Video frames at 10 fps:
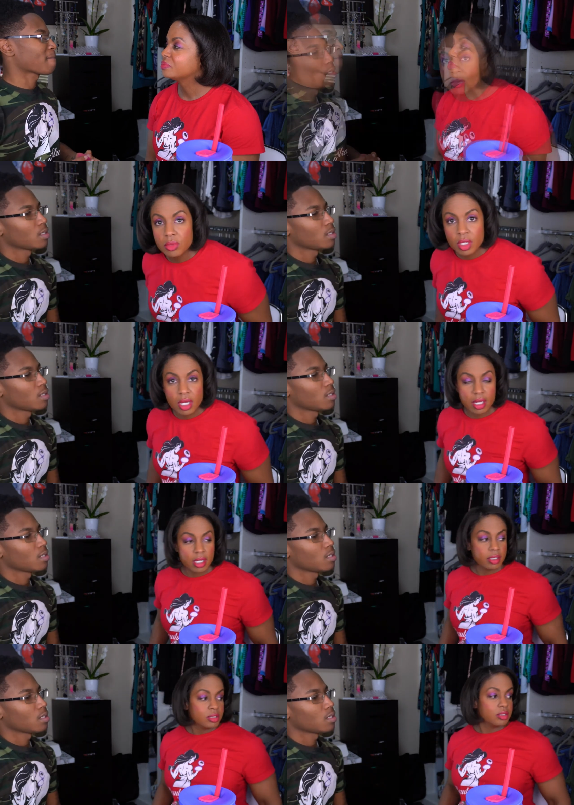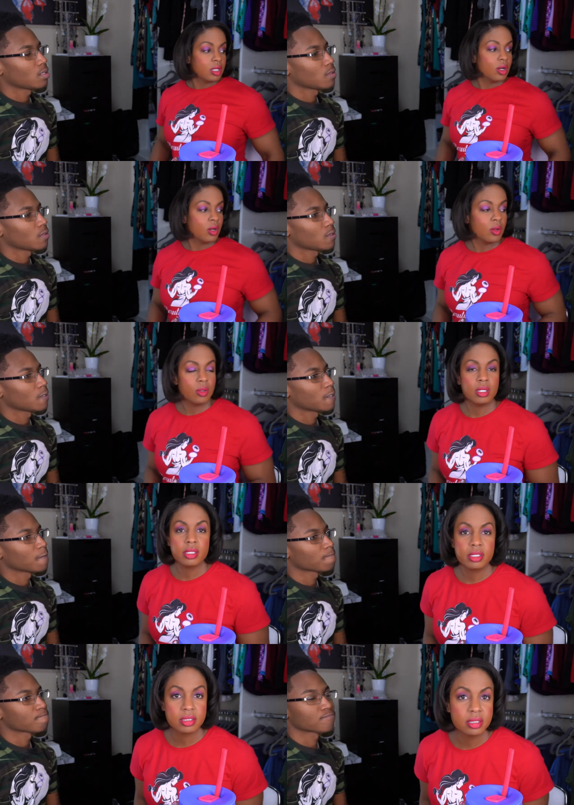Speaker 1: Okay, so
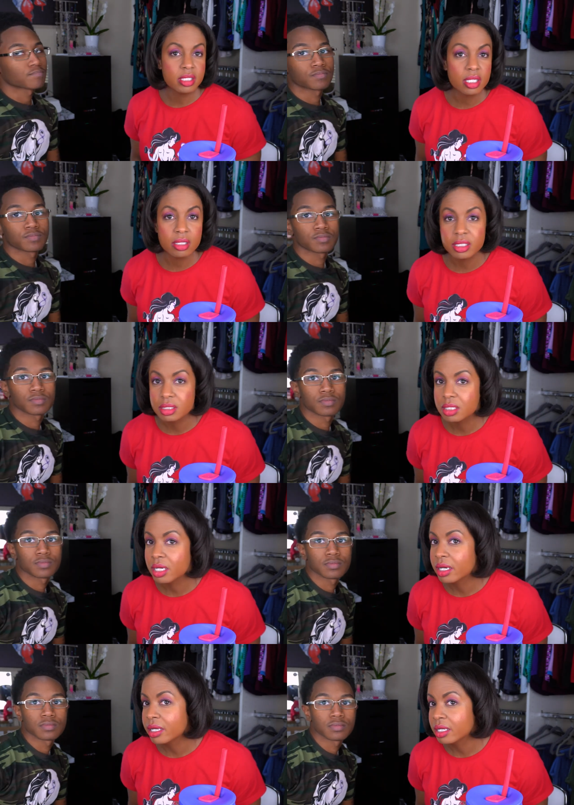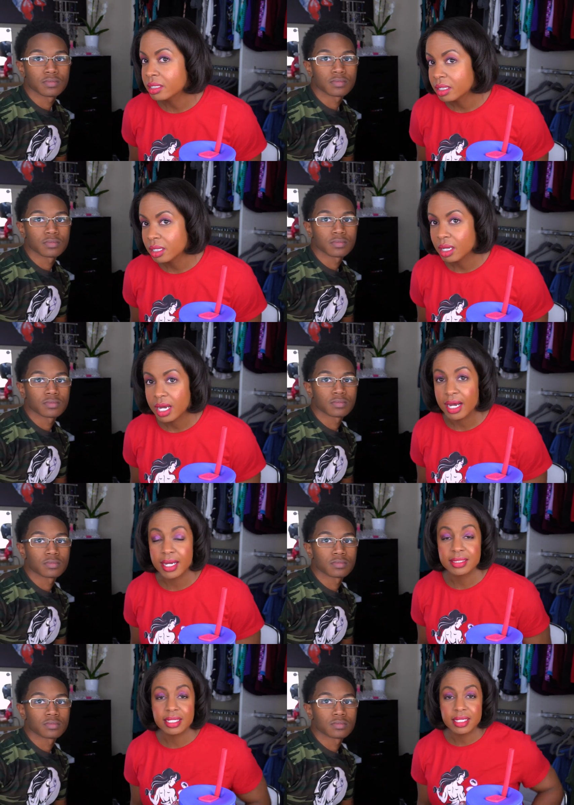concealer is done. I
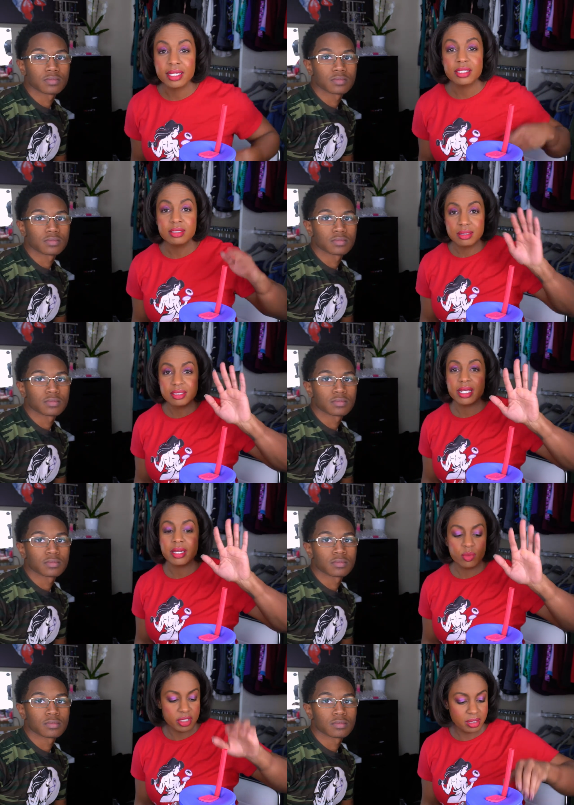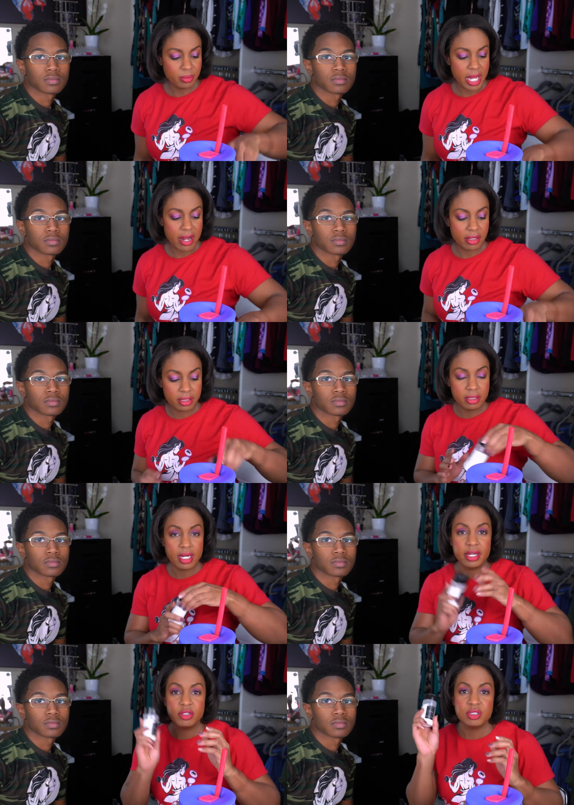did set it with some powder.
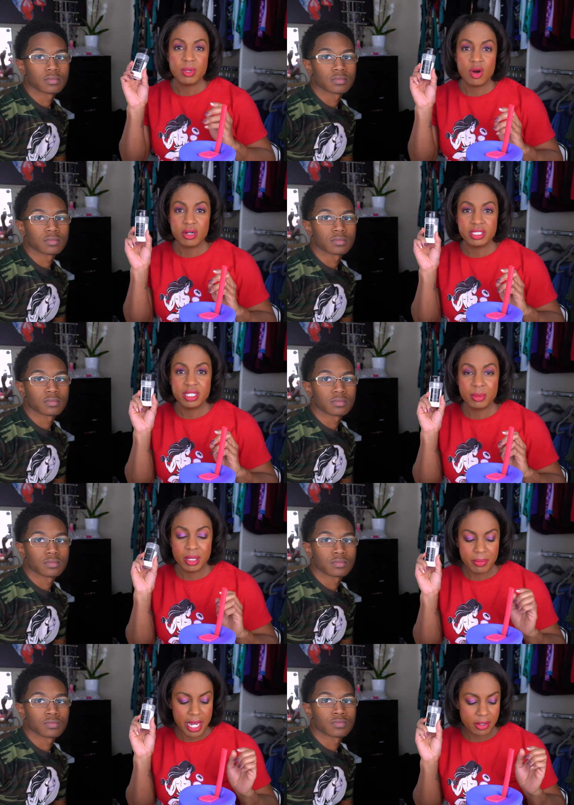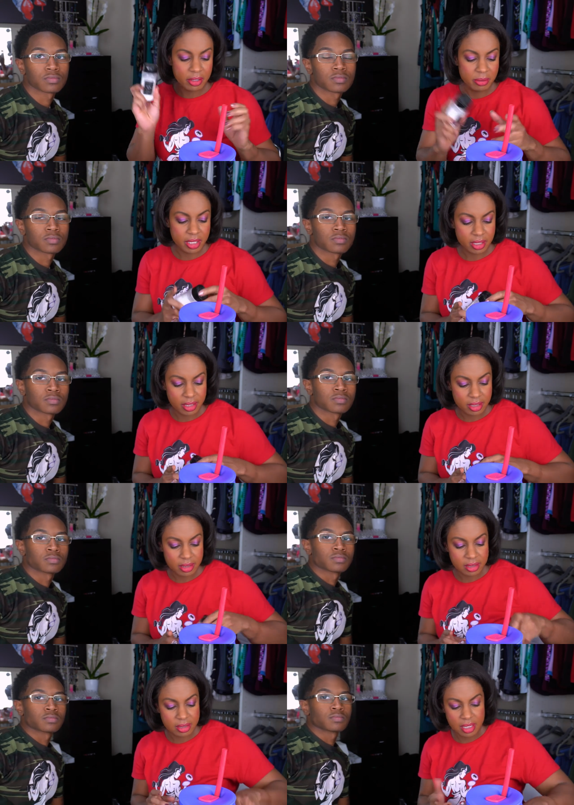I used my R C M A powder
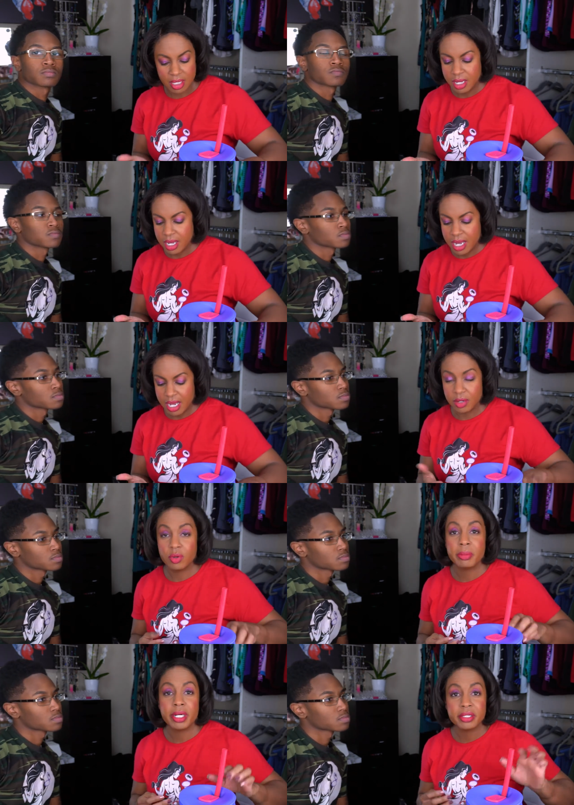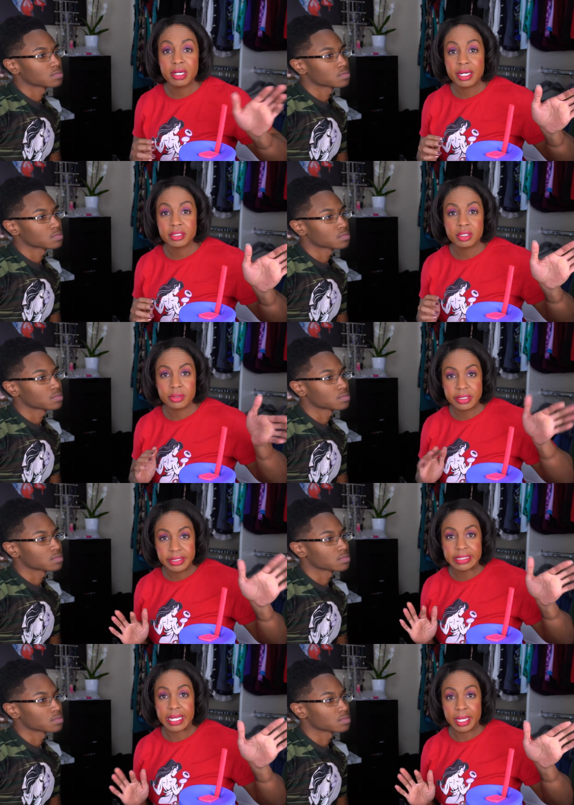because I don't want my under eyes to
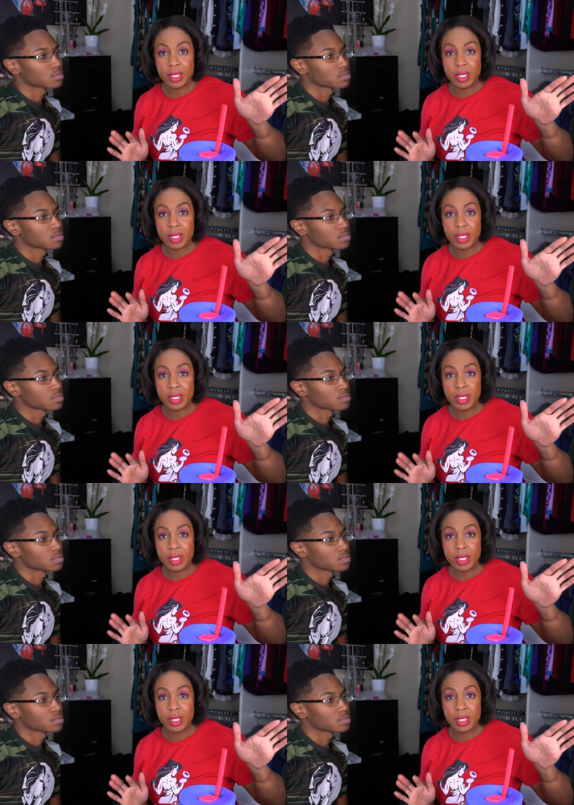crease, and